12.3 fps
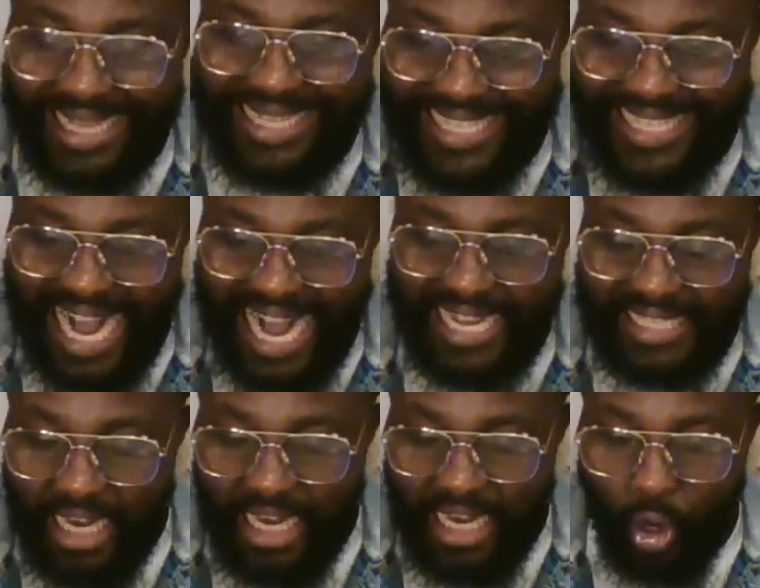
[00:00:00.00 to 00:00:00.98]
There is
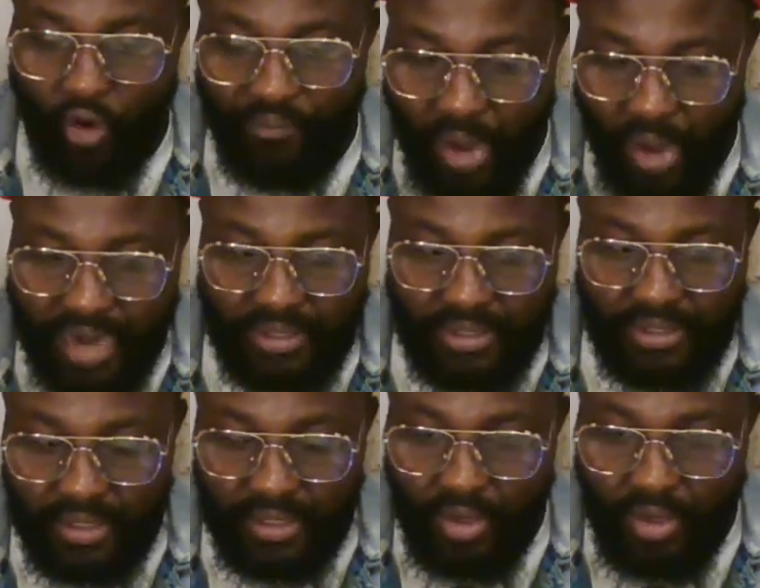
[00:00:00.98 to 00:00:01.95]
a lot of brands.
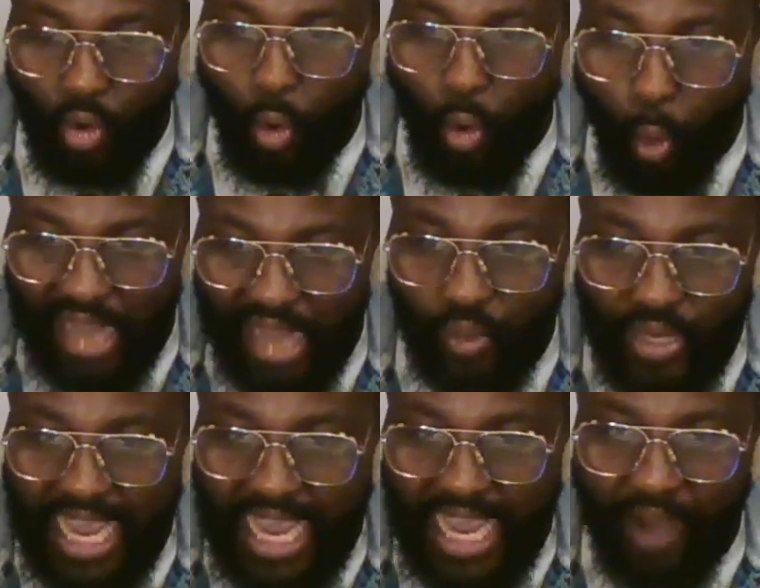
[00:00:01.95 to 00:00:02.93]

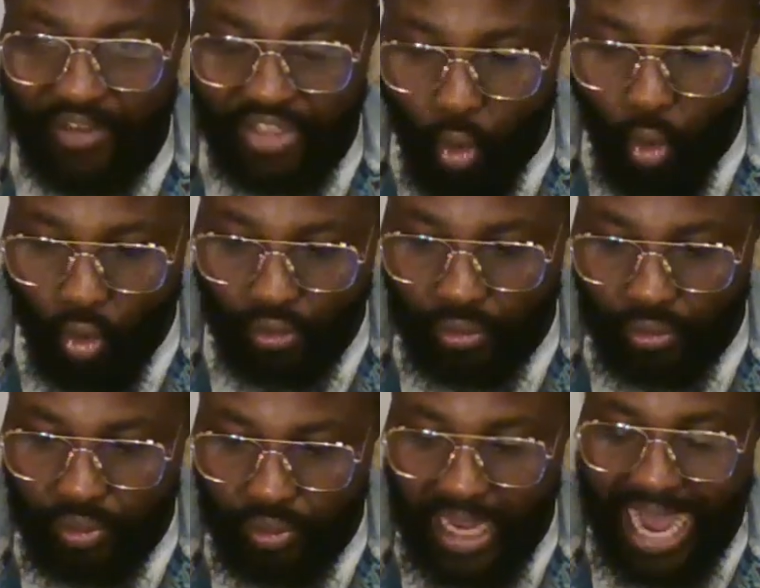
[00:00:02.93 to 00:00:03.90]
Uwazurike have his own.
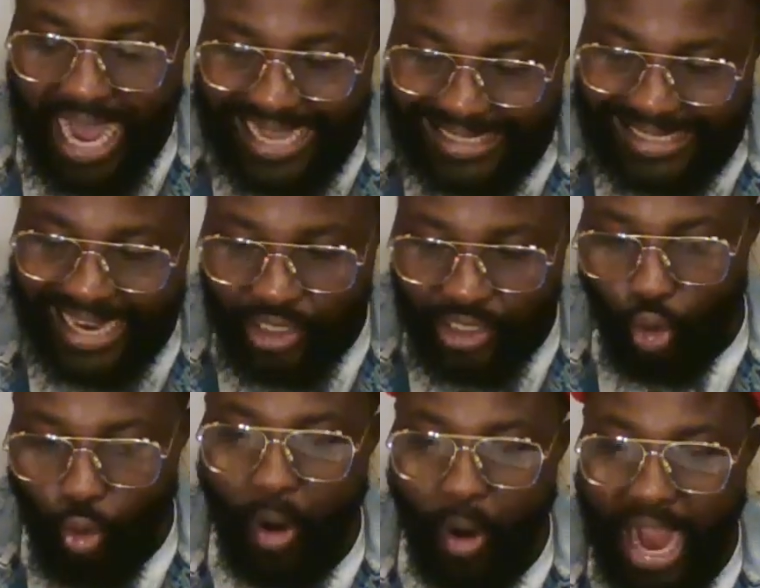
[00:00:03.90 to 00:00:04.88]
Asari
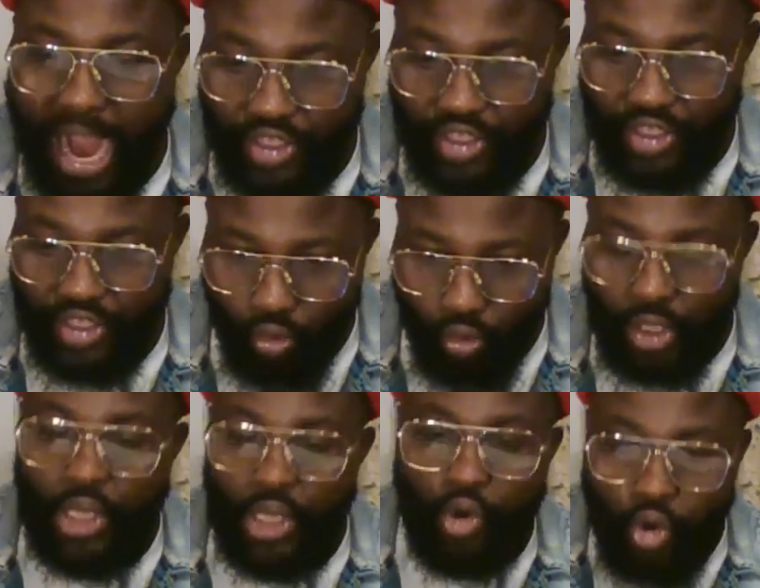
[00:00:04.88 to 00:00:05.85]
Dokubo have his own.
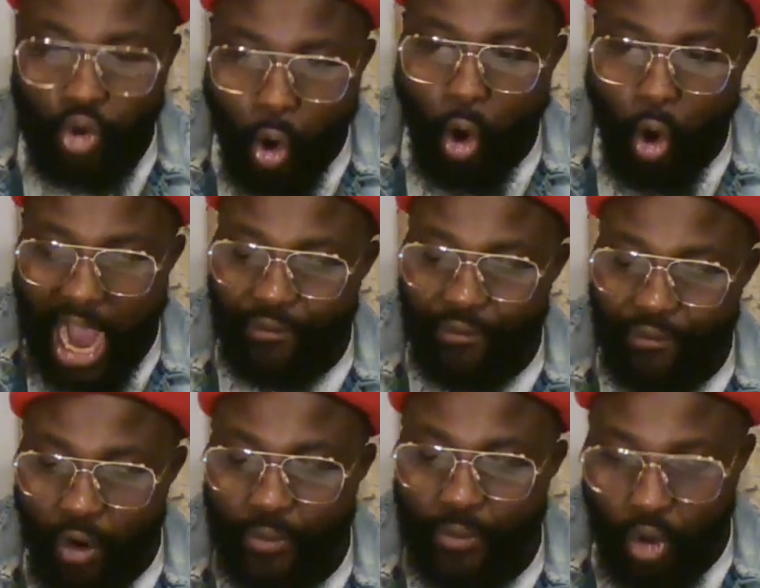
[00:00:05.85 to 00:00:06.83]
Go and
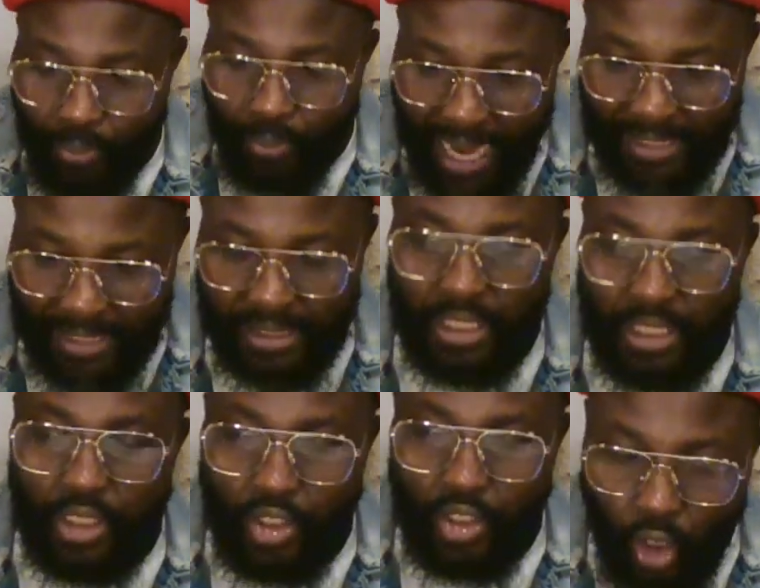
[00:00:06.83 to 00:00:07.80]
form your brand.
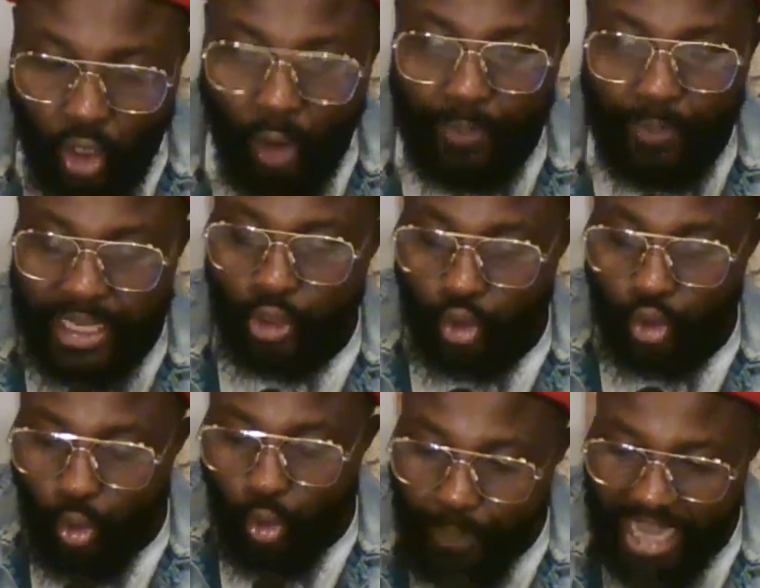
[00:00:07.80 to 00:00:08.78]
Don't begin to
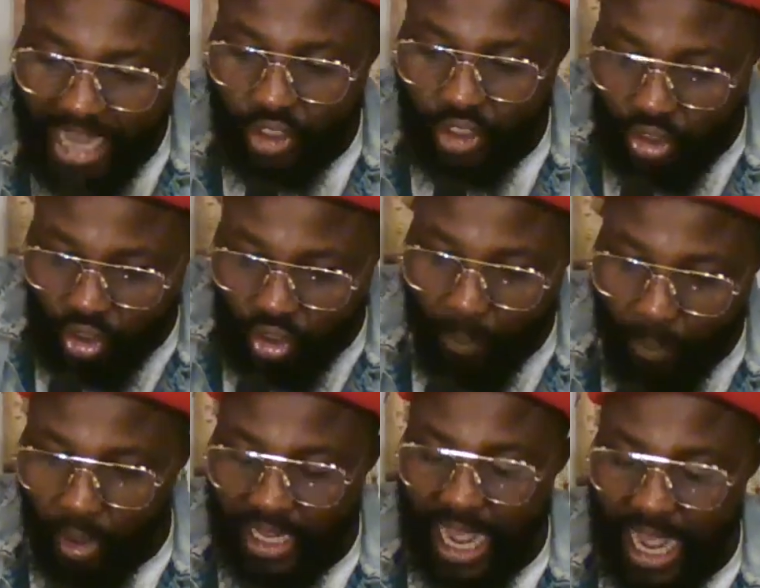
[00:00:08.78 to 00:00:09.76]
perch on
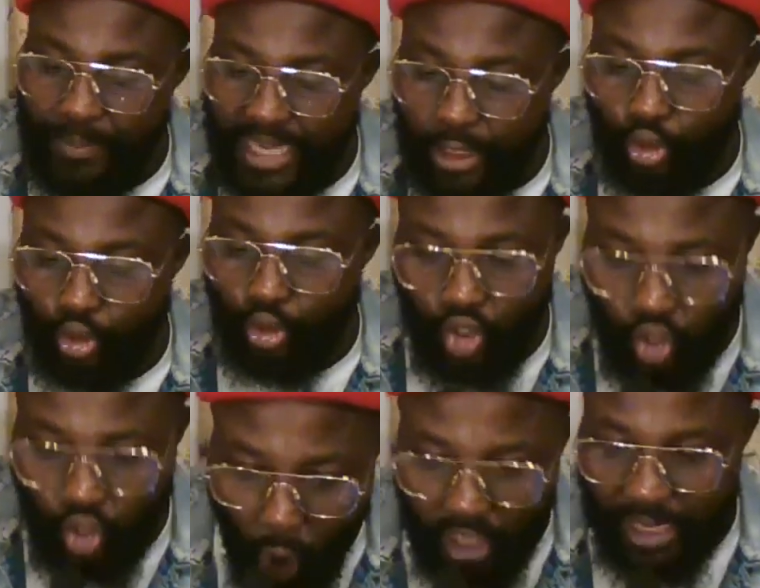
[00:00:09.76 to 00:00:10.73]
somebody and begin to
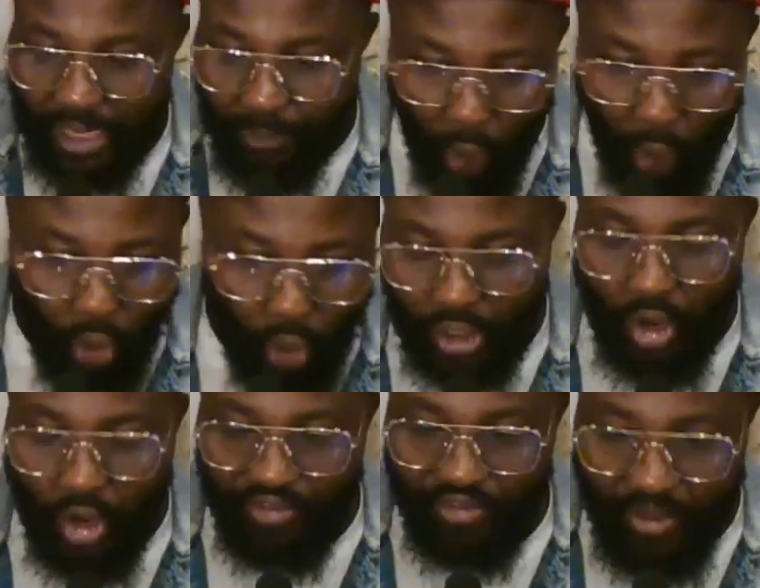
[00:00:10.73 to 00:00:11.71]
suck the blood
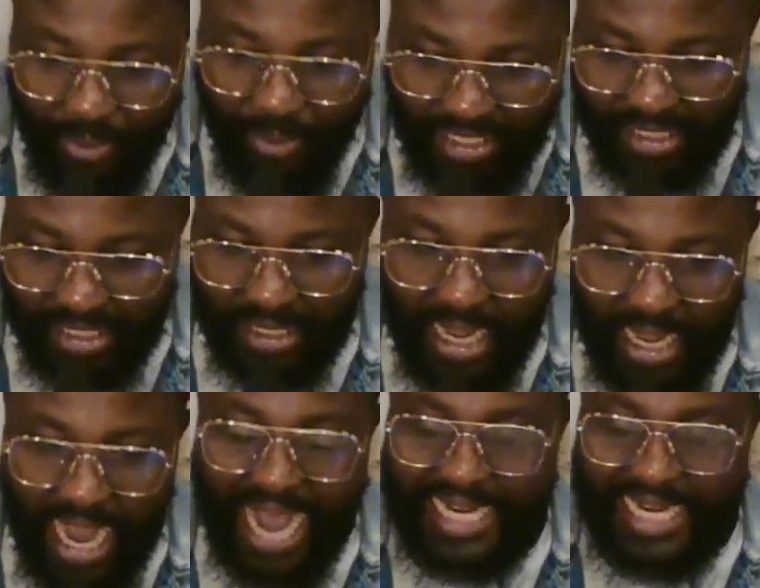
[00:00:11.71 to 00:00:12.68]
of the person.
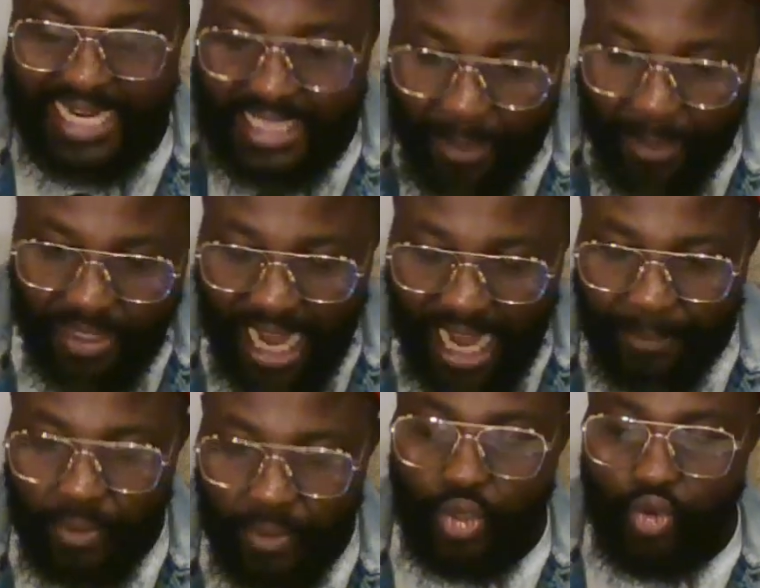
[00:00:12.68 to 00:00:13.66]
At the same time,
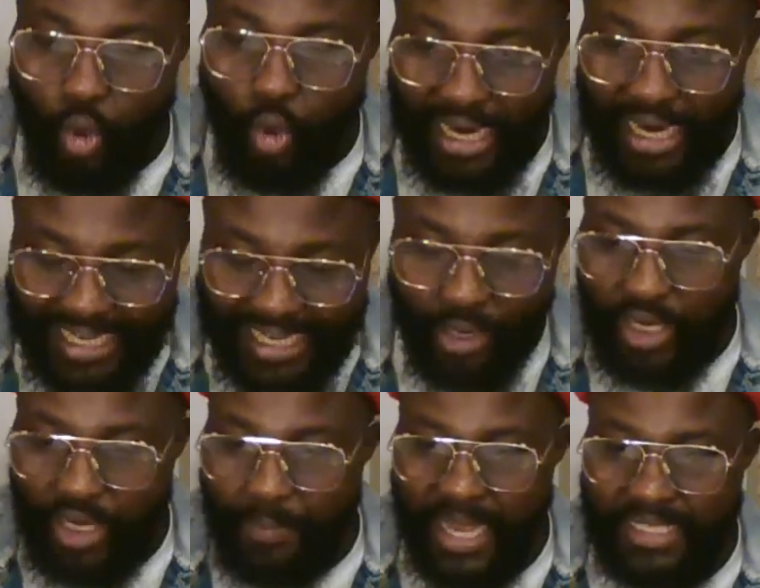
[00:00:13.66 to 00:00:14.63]
you are dealing with
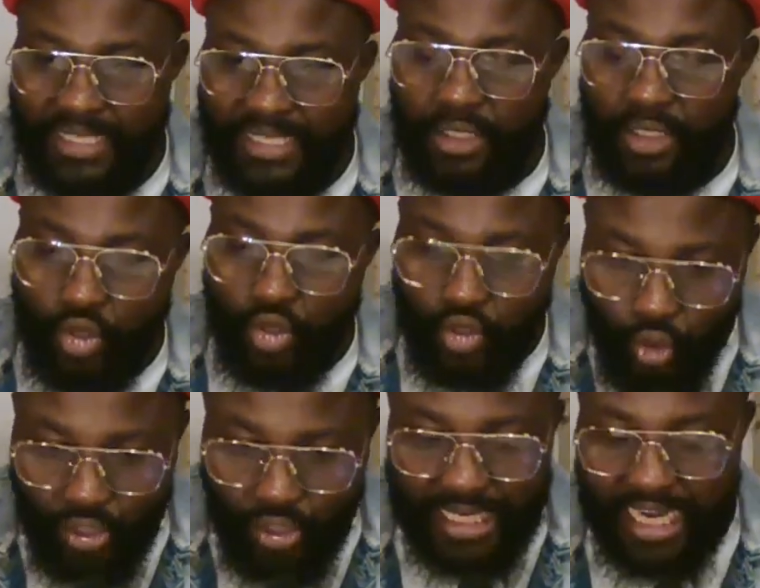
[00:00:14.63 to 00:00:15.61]
the person,
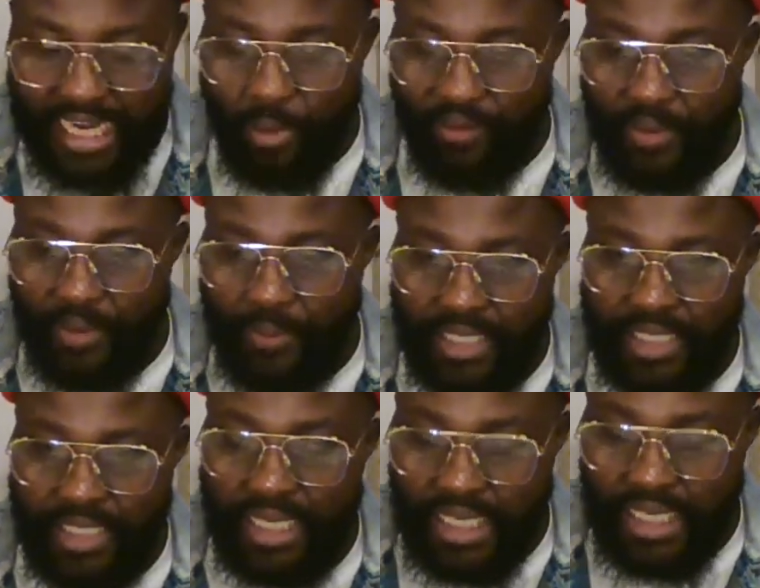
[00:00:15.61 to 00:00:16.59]
using the name of the
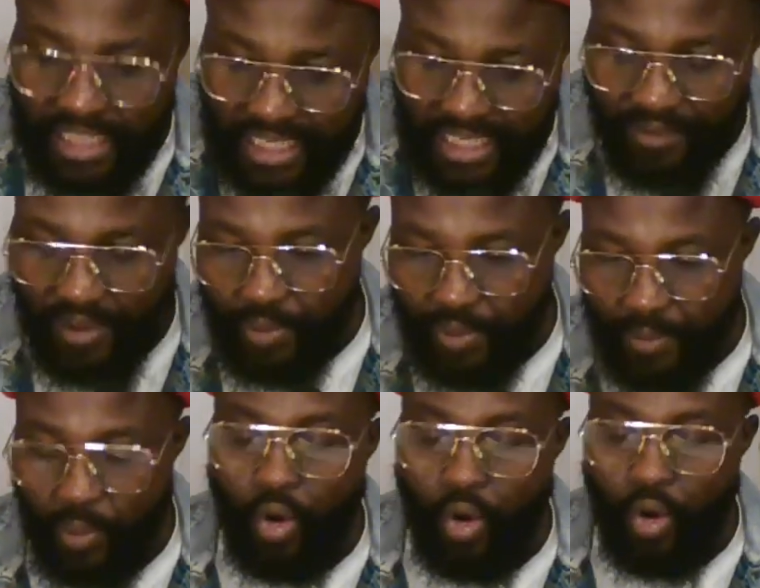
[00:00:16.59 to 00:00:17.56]
person, deceiving
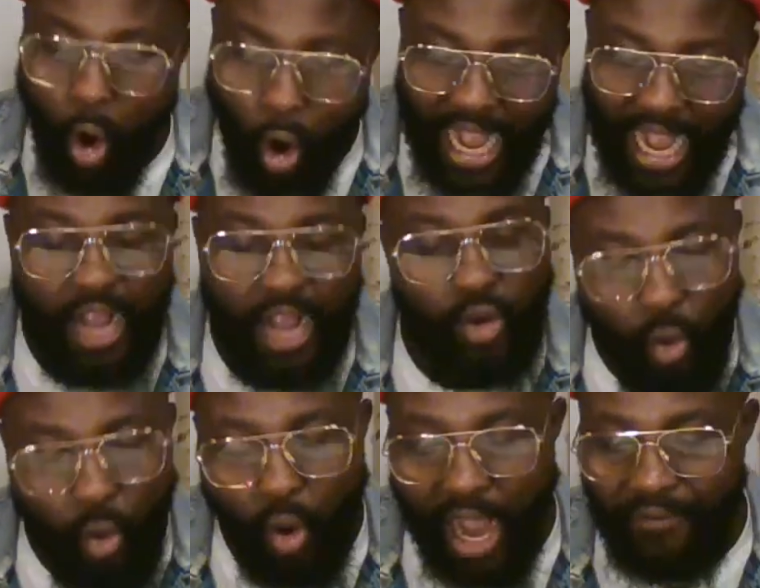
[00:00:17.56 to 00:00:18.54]
people. Oga,
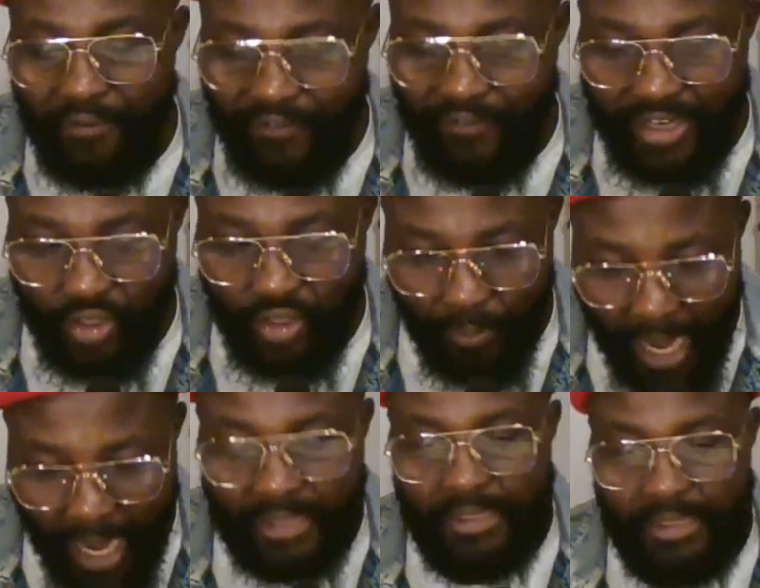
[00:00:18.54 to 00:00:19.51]
go and find your
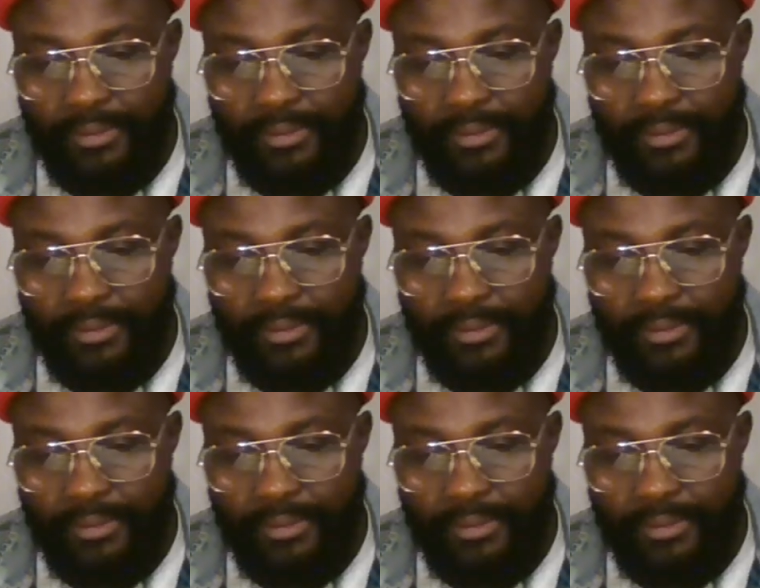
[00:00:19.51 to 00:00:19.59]
brand.